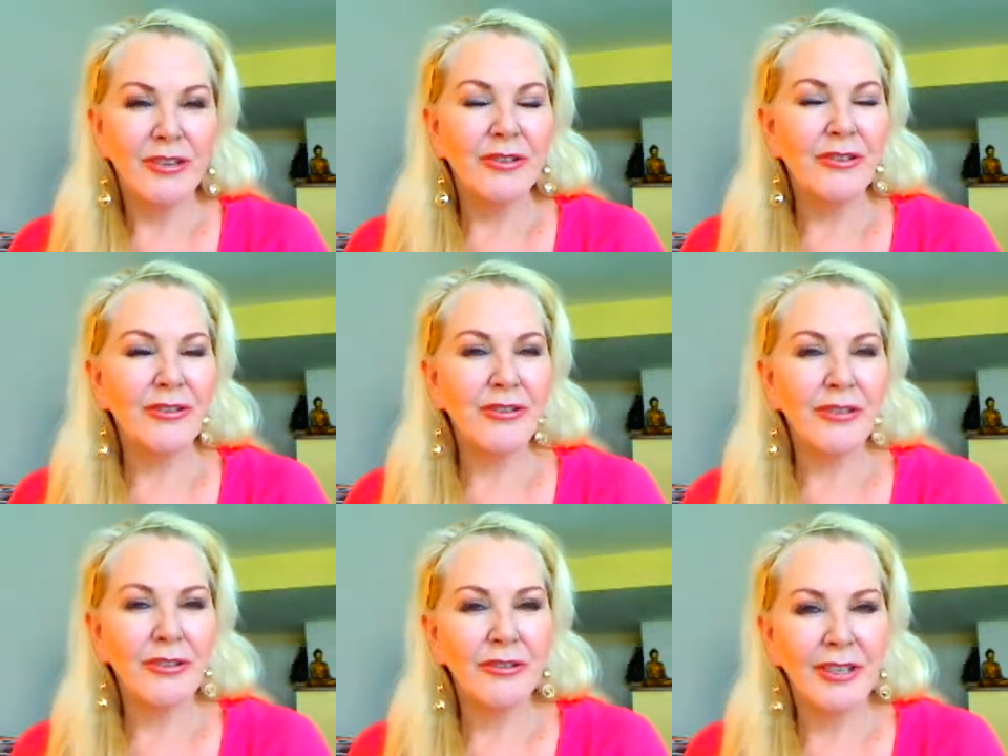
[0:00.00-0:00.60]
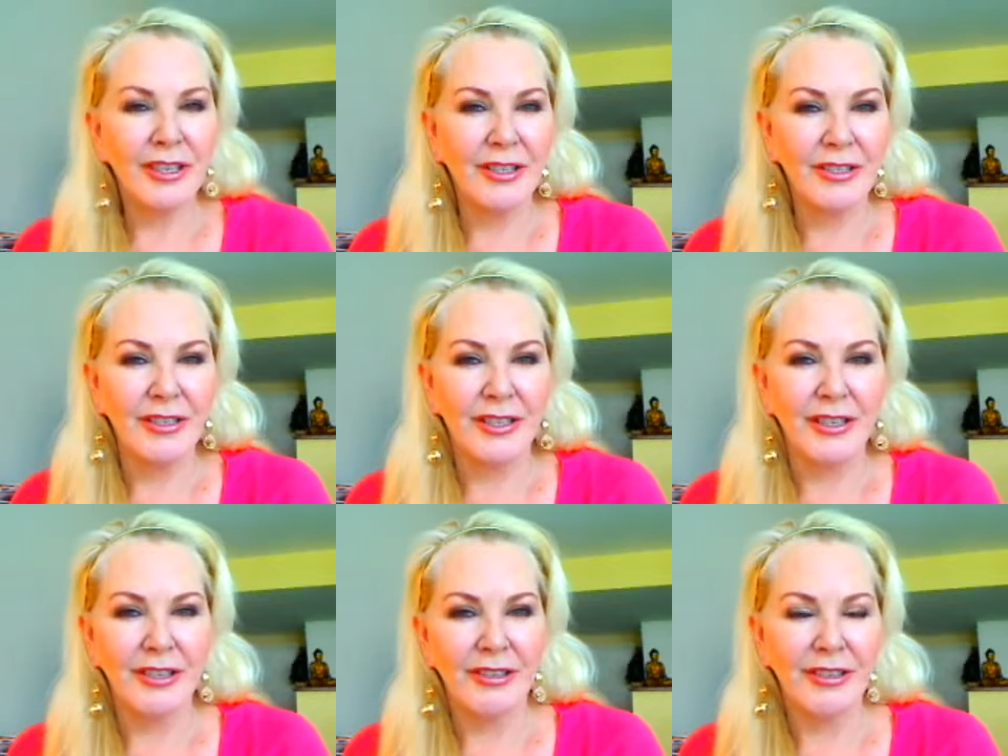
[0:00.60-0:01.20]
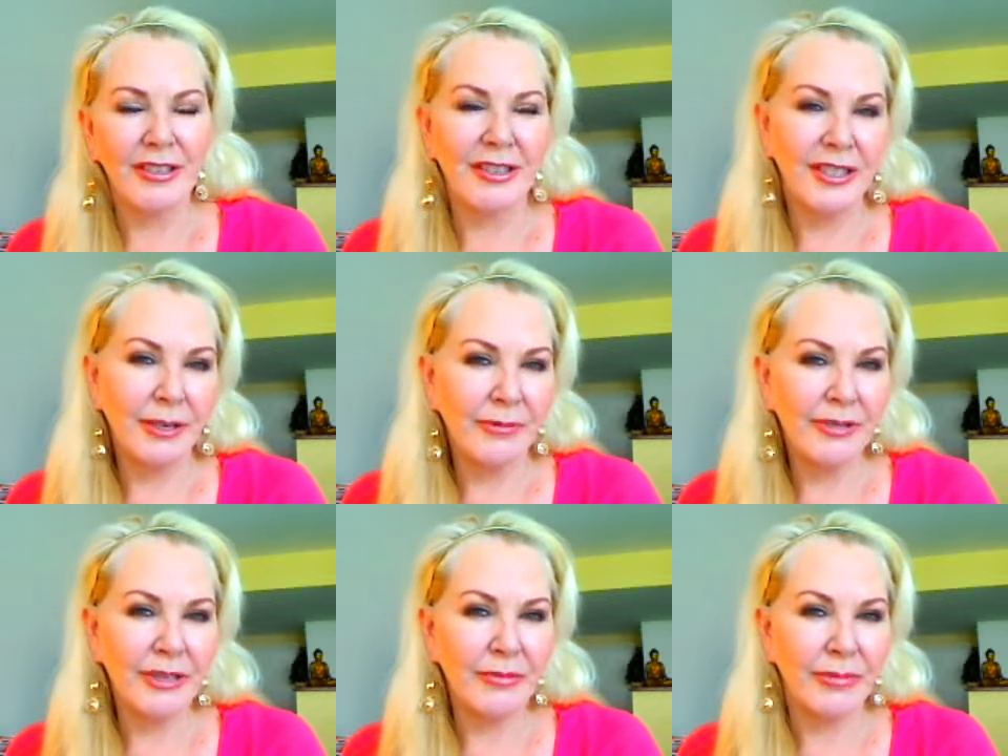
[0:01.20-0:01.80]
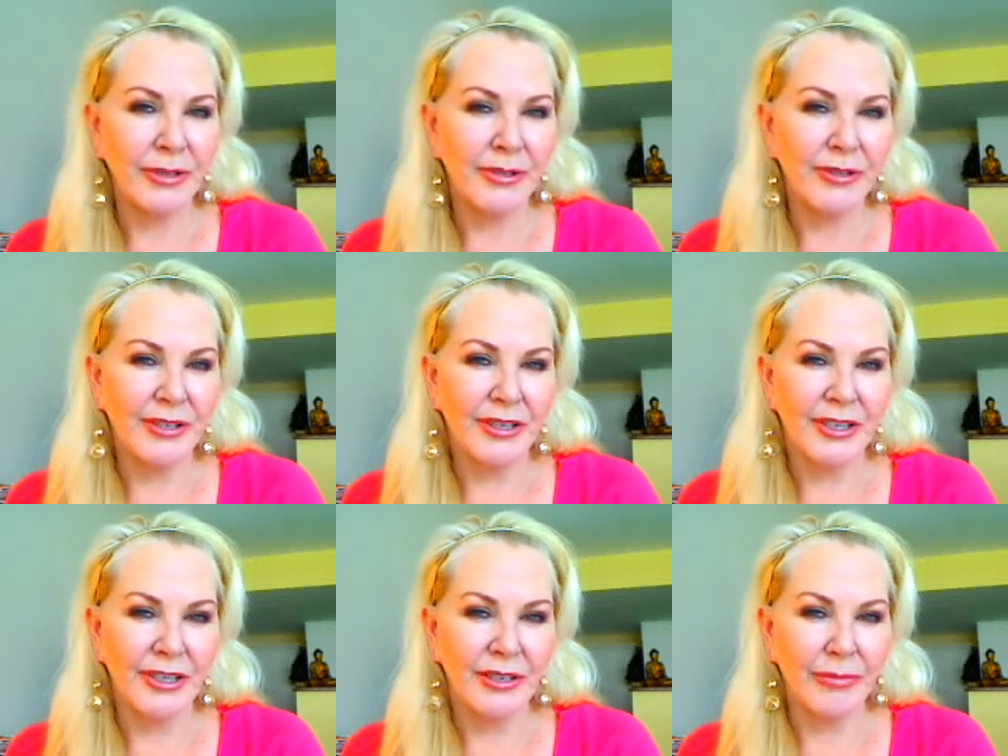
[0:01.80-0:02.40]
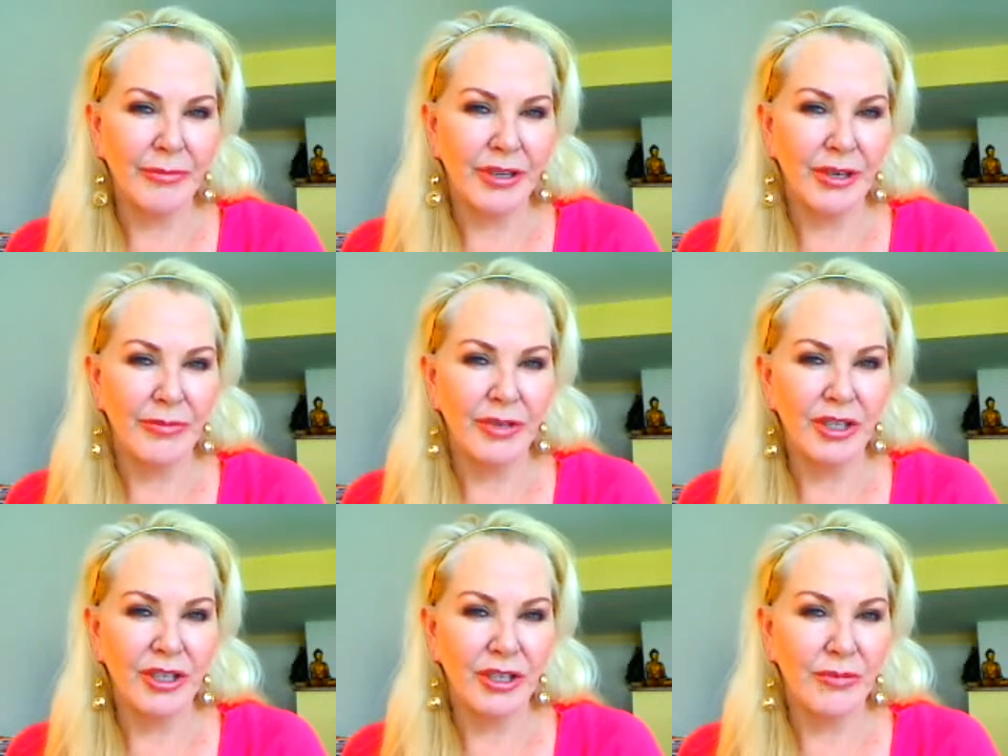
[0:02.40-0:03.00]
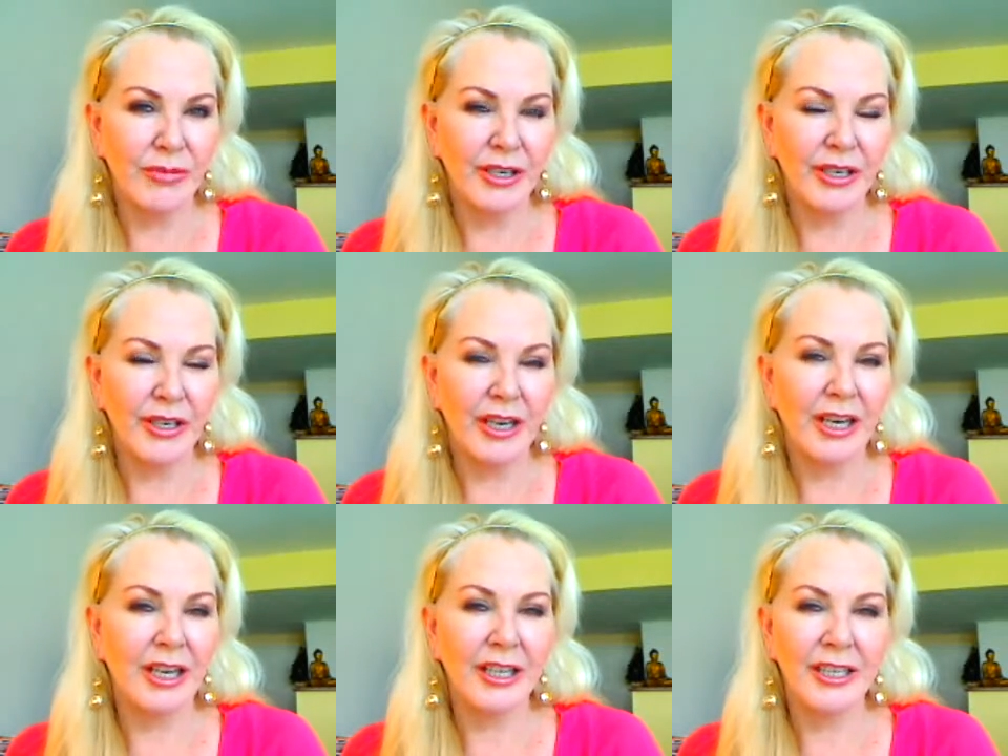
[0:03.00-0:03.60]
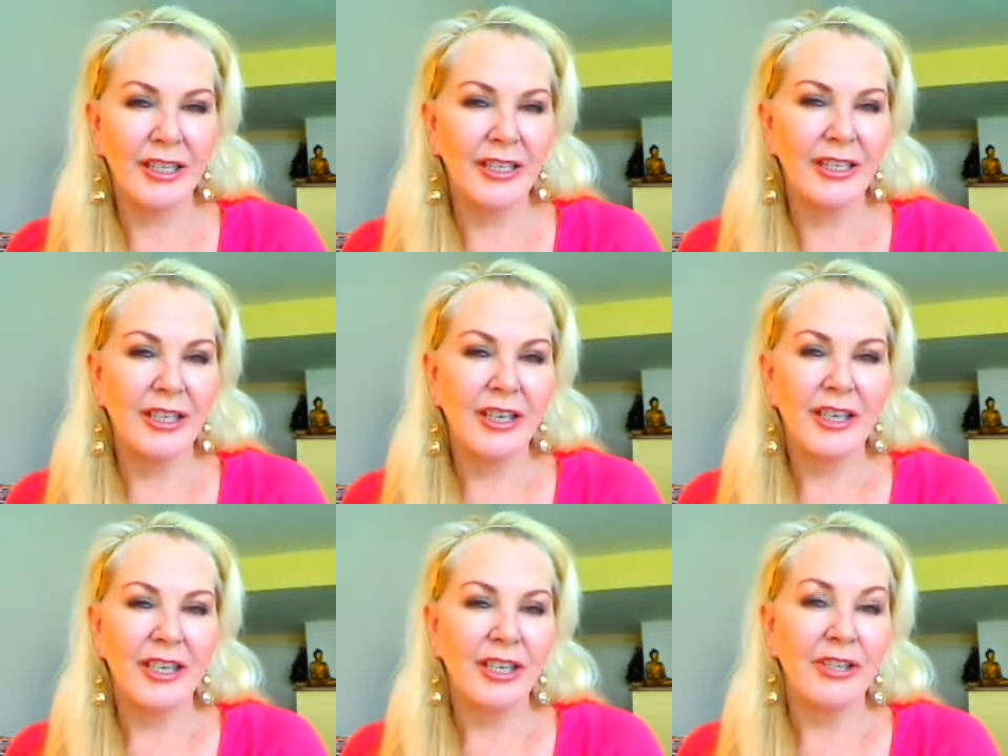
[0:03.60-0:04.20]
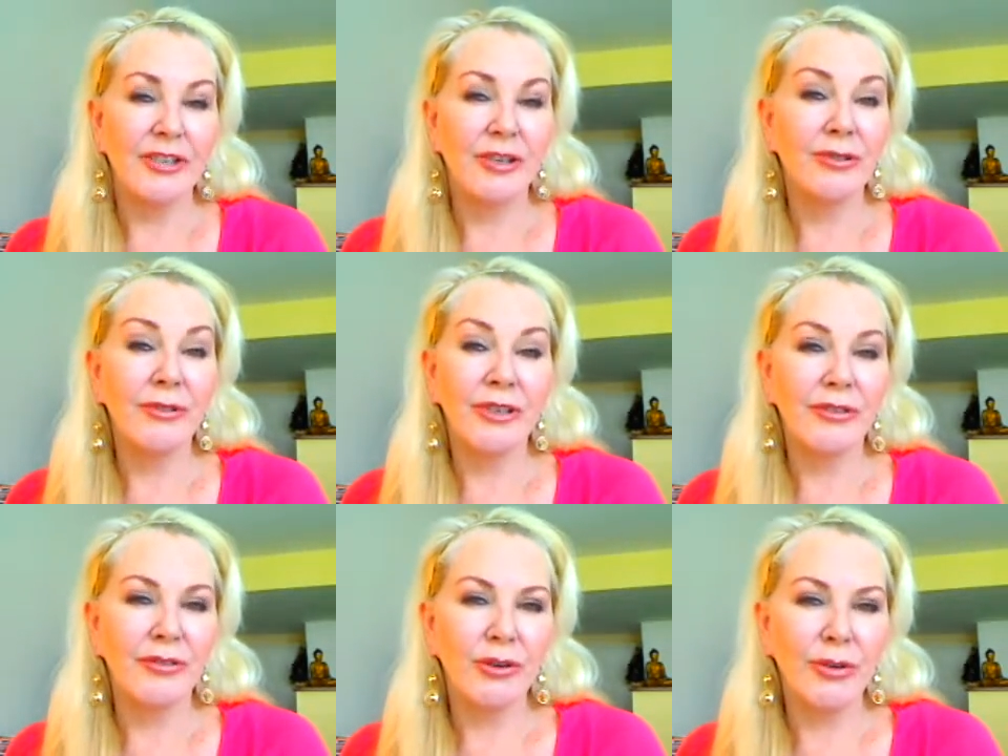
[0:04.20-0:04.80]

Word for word: Use your instincts. It seems important at the moment to be highly intuitive.